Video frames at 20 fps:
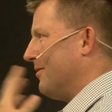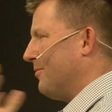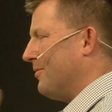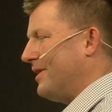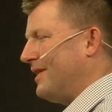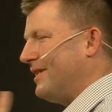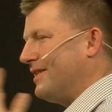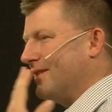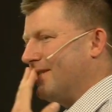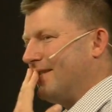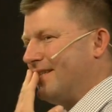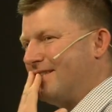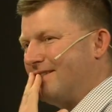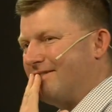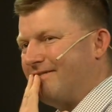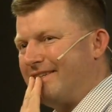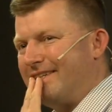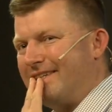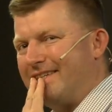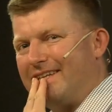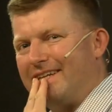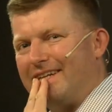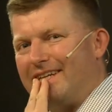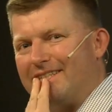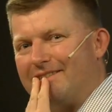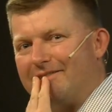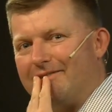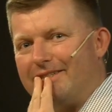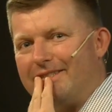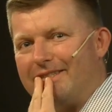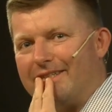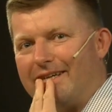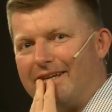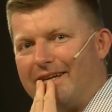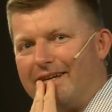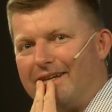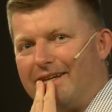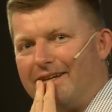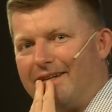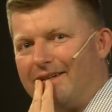we need to iterate and then iterate
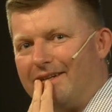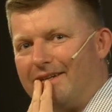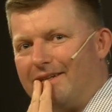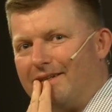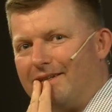again,